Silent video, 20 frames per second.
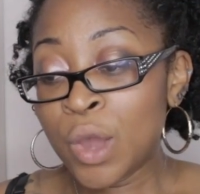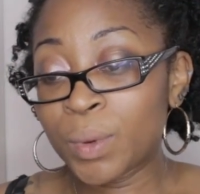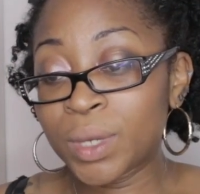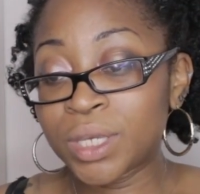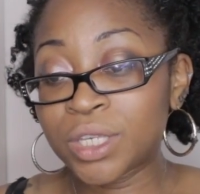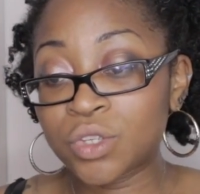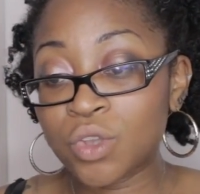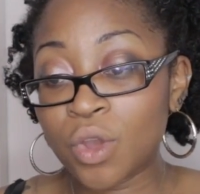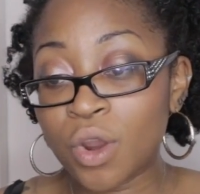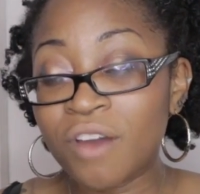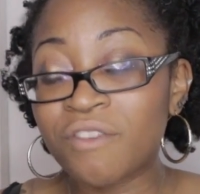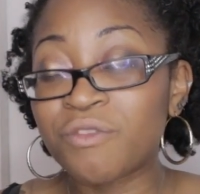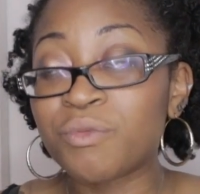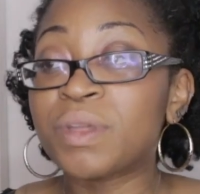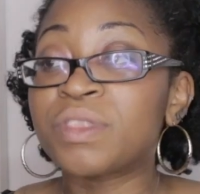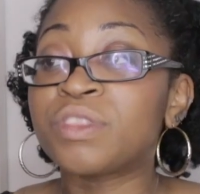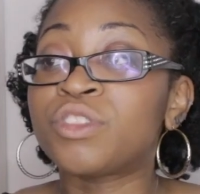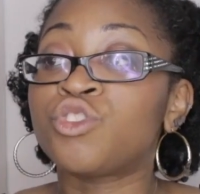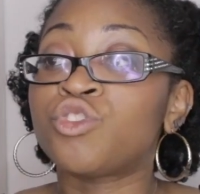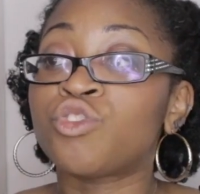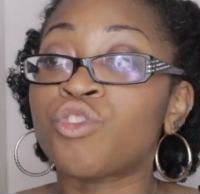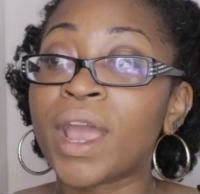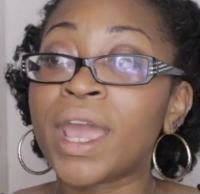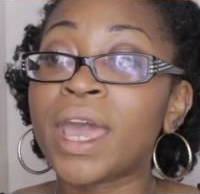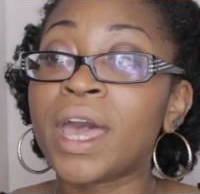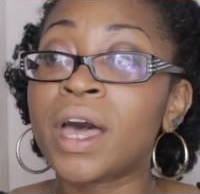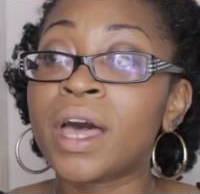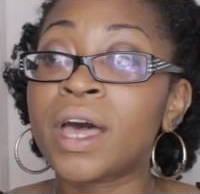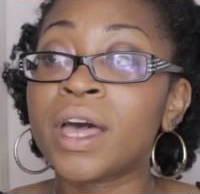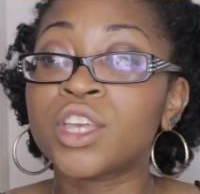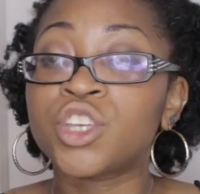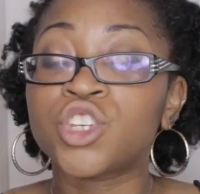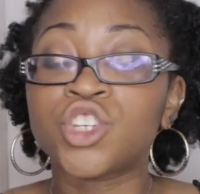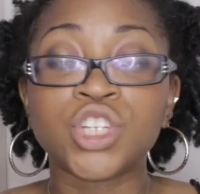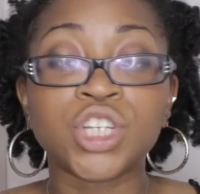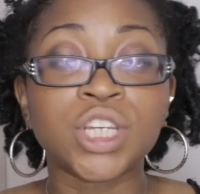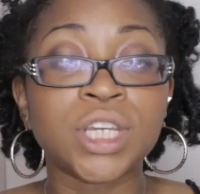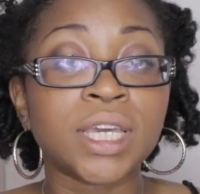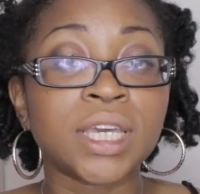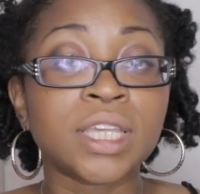We start off with Draya.
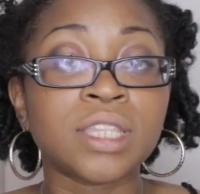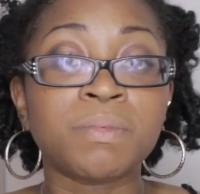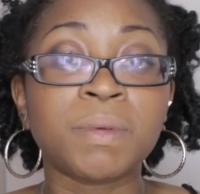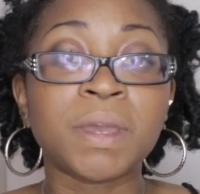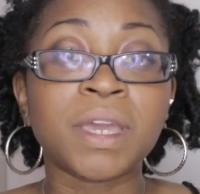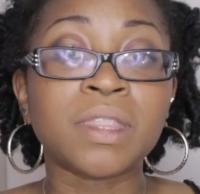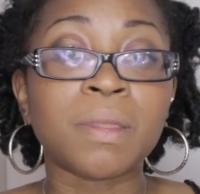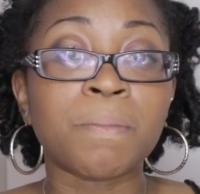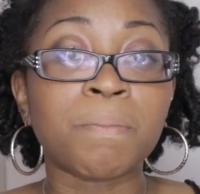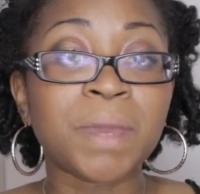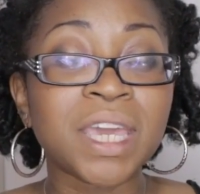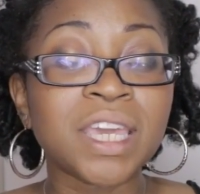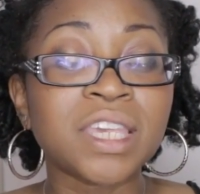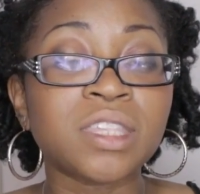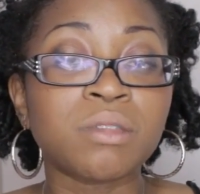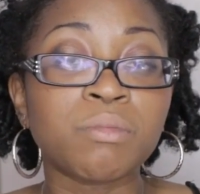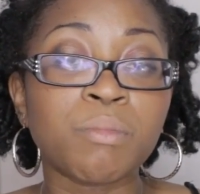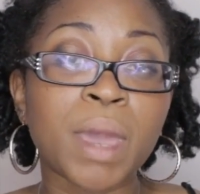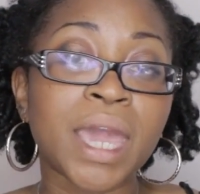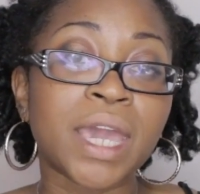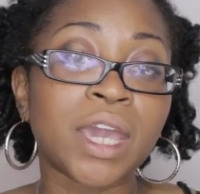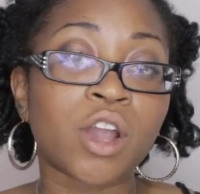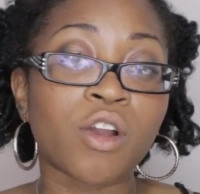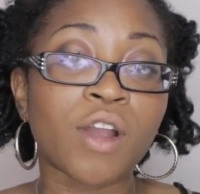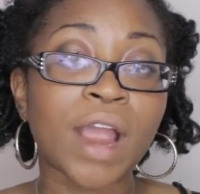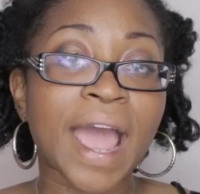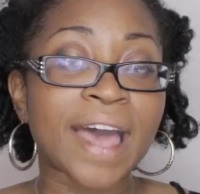She is being the peacemaker,